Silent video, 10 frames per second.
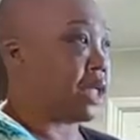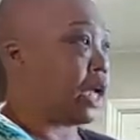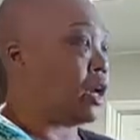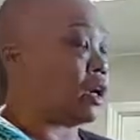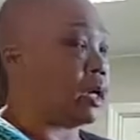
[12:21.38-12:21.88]

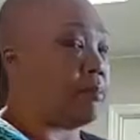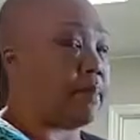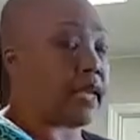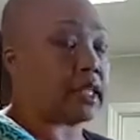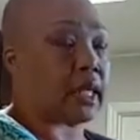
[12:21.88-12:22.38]
It'll come
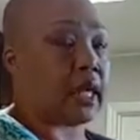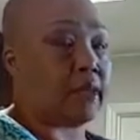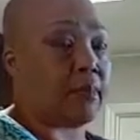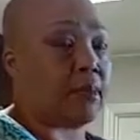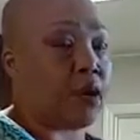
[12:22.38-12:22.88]
back
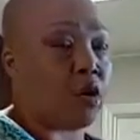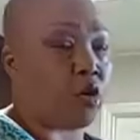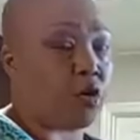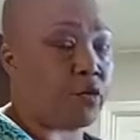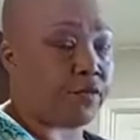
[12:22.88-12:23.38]
together
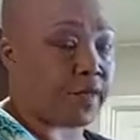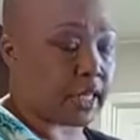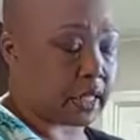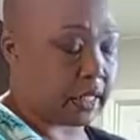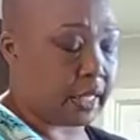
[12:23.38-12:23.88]

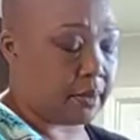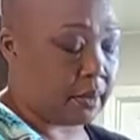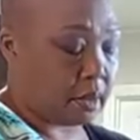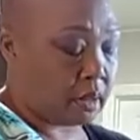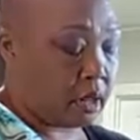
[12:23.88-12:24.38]
perfectly.
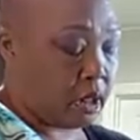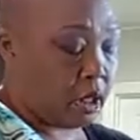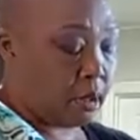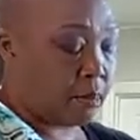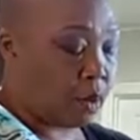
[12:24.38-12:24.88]

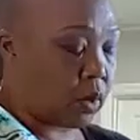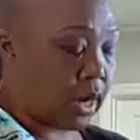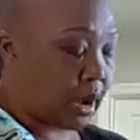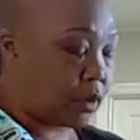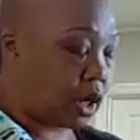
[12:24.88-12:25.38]
But what
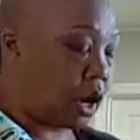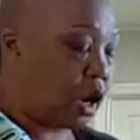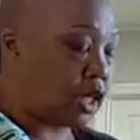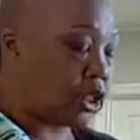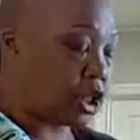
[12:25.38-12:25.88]
I would
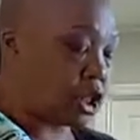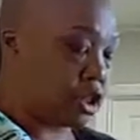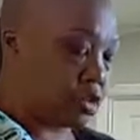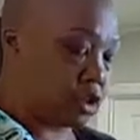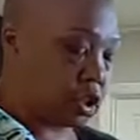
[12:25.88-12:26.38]
caution
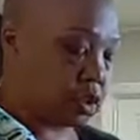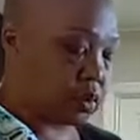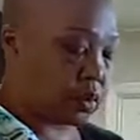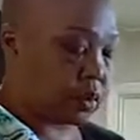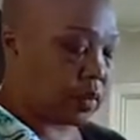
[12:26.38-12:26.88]
you to
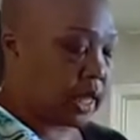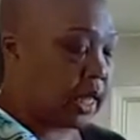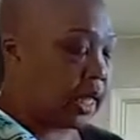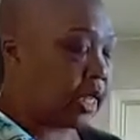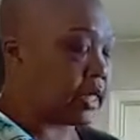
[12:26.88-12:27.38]
do
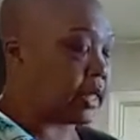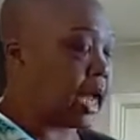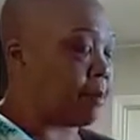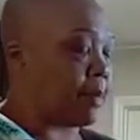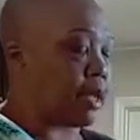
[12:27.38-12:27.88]
is
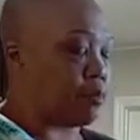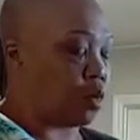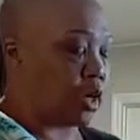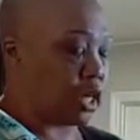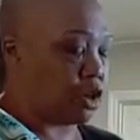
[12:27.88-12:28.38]
not make
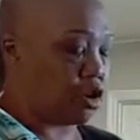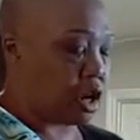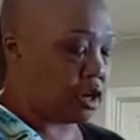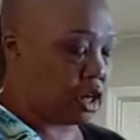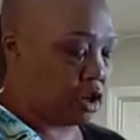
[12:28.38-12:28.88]
more than you're
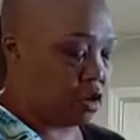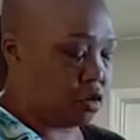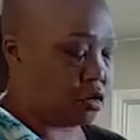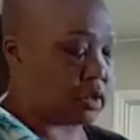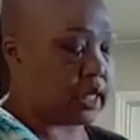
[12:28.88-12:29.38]
going to
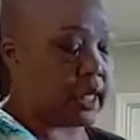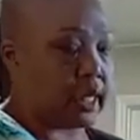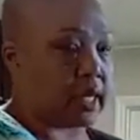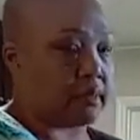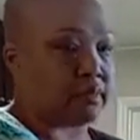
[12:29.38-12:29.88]
use
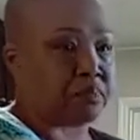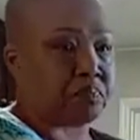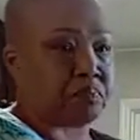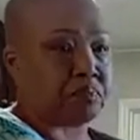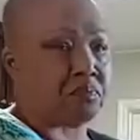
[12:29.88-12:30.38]
in
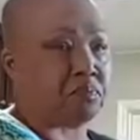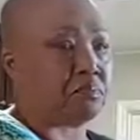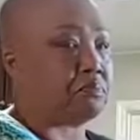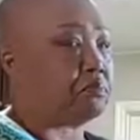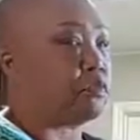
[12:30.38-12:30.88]

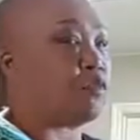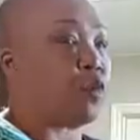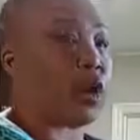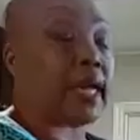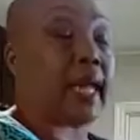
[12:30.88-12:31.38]

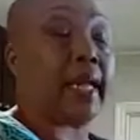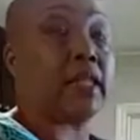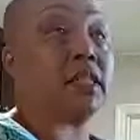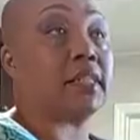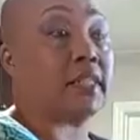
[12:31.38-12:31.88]

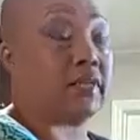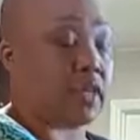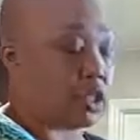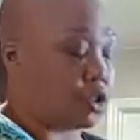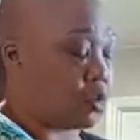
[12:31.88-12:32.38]
48 to
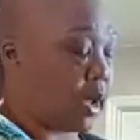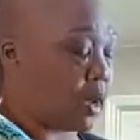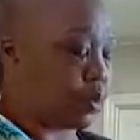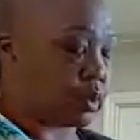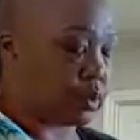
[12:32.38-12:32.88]
72
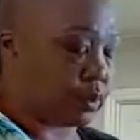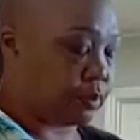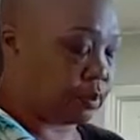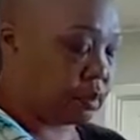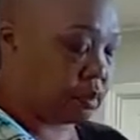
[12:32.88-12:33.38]
hours.
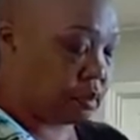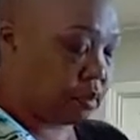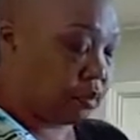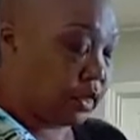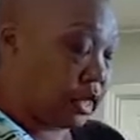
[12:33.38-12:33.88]

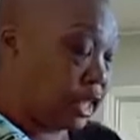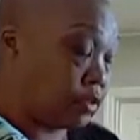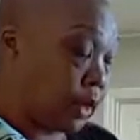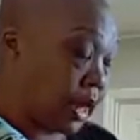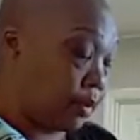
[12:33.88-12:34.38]
That's
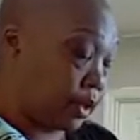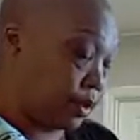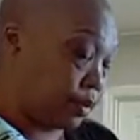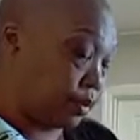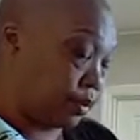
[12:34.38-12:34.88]
what I would
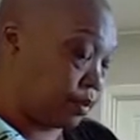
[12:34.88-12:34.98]
do.